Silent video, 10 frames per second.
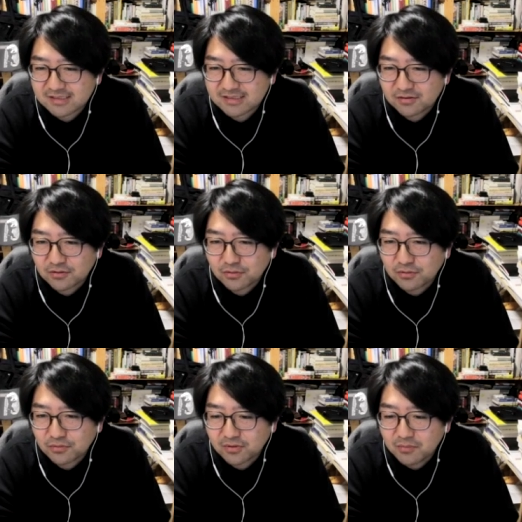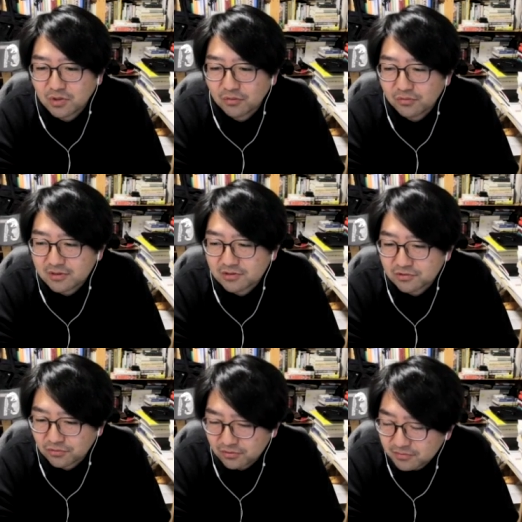So I'm not really sure.